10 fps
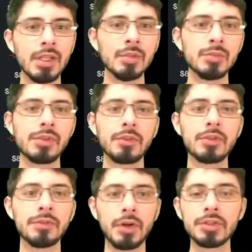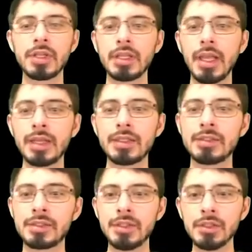Moving on to Virgin Galactic,
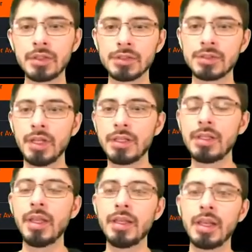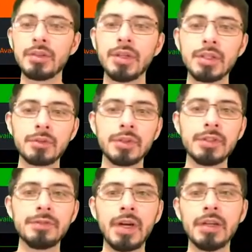still consolidating at around the
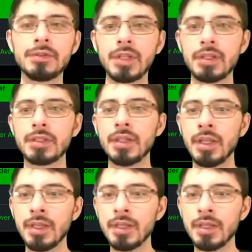$25